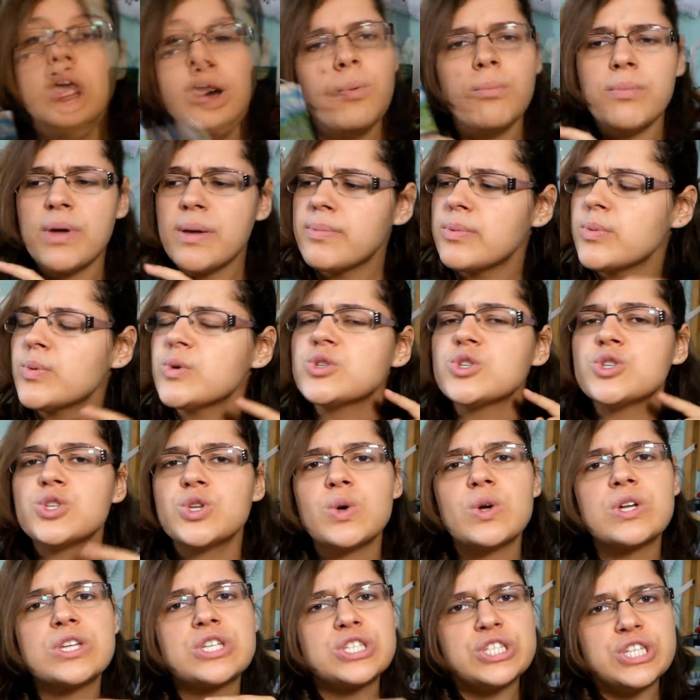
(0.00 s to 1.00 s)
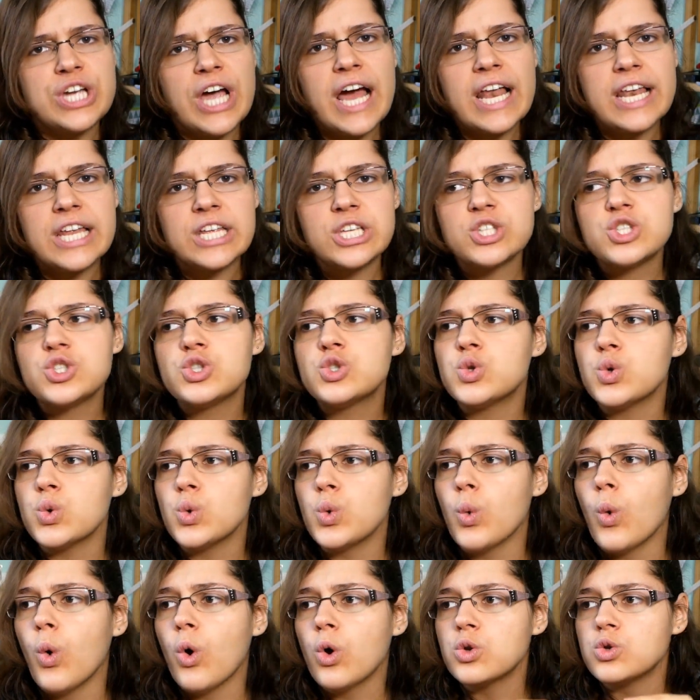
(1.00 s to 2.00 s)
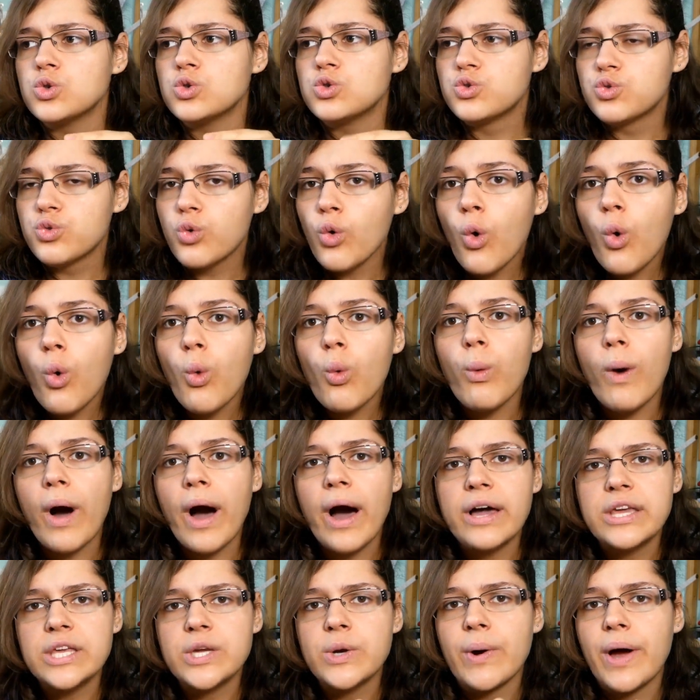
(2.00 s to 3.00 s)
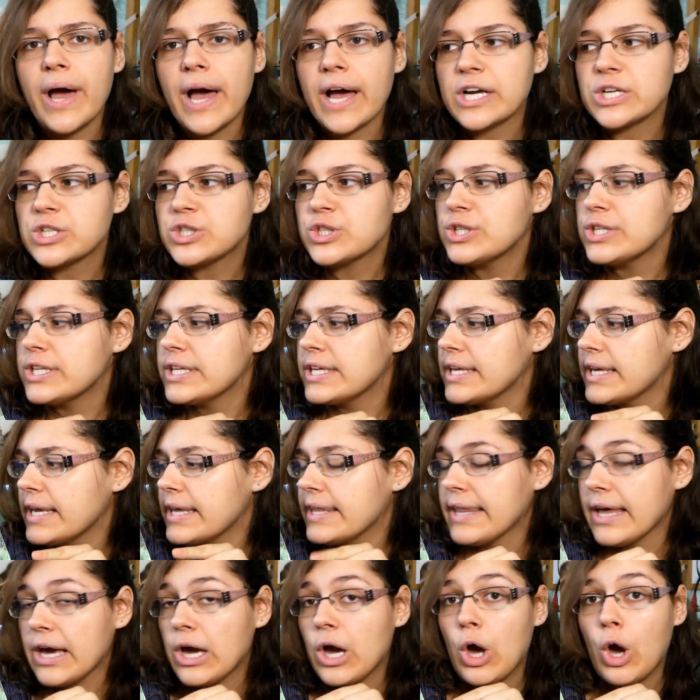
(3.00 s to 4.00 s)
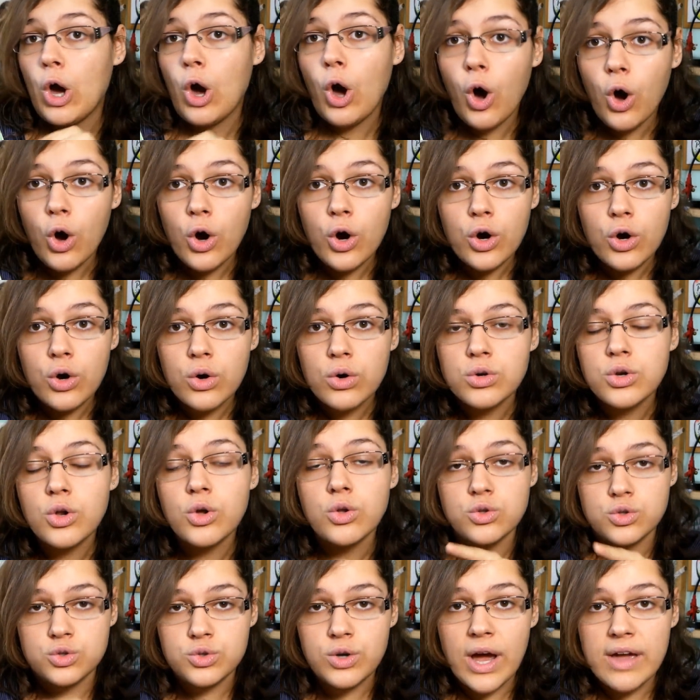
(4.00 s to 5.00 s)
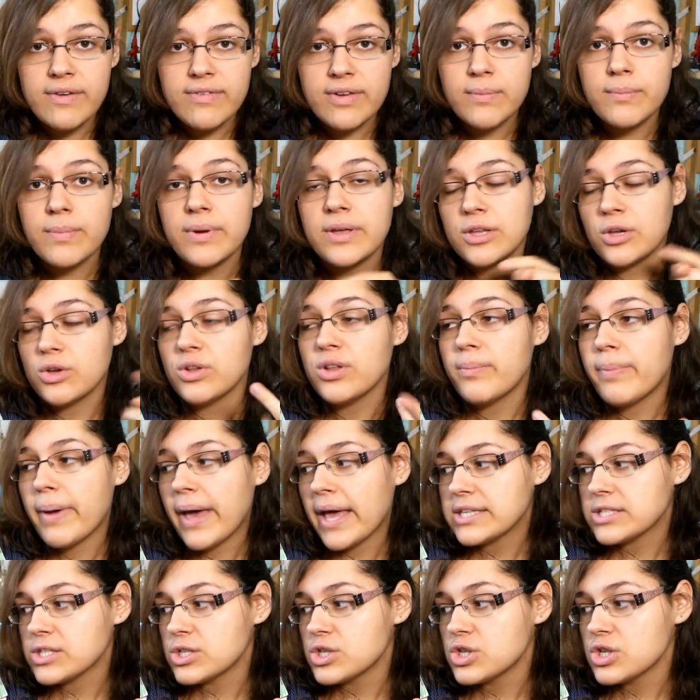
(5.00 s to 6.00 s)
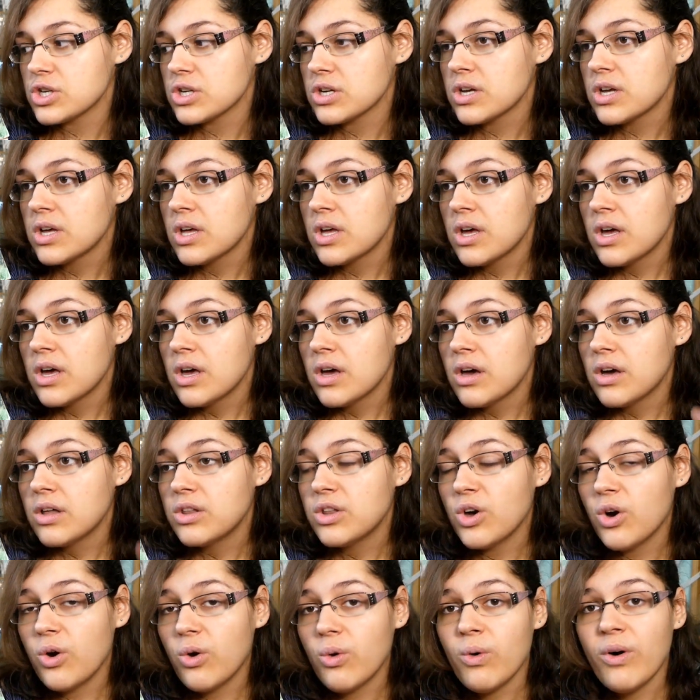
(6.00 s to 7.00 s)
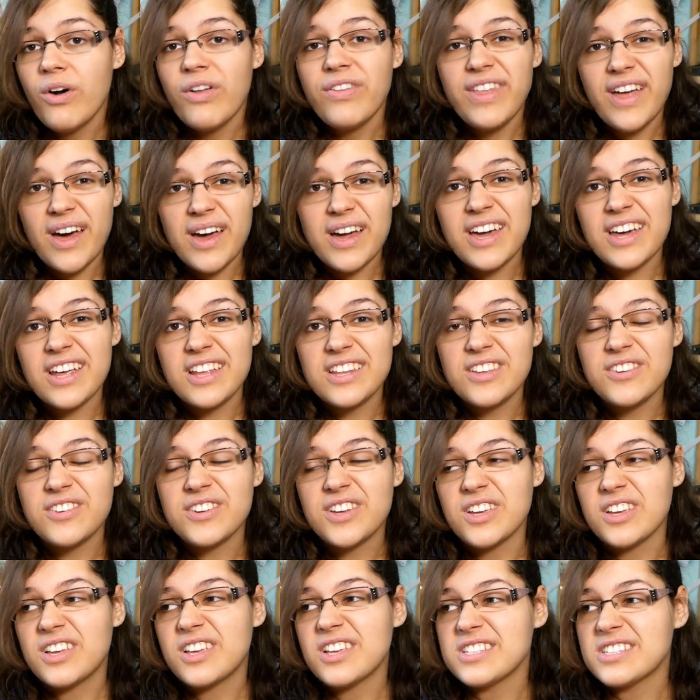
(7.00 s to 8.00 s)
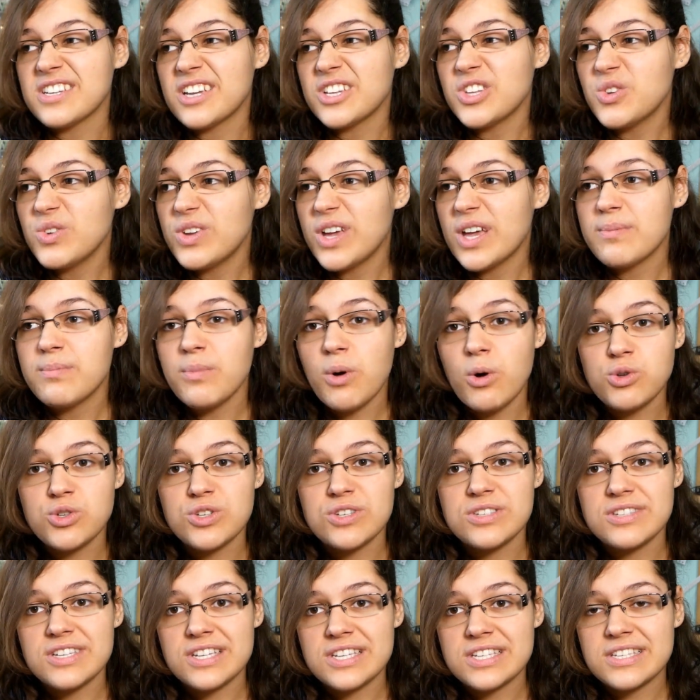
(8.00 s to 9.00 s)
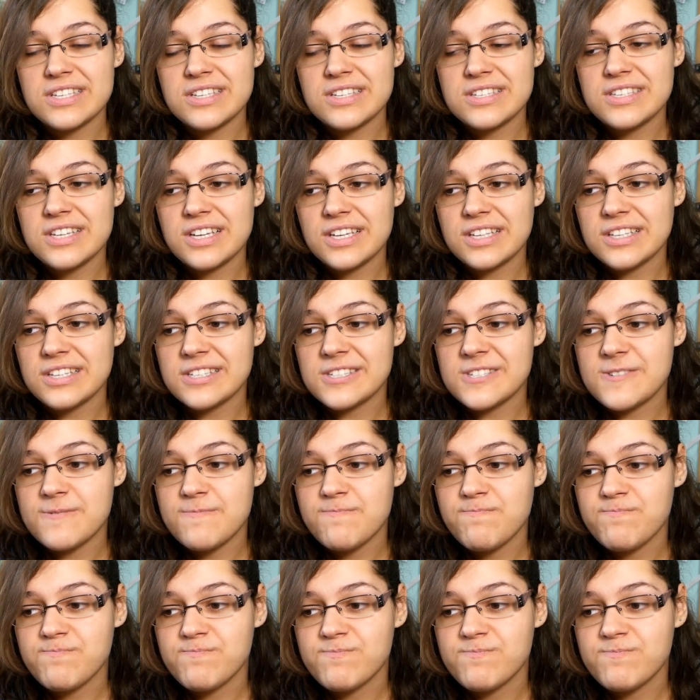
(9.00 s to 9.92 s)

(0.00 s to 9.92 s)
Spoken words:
Maybe we should do a challenge to draw while you're actually in a car. Not driving, but you're the passenger. Though, that kind of difficult, because I do get motion sickness.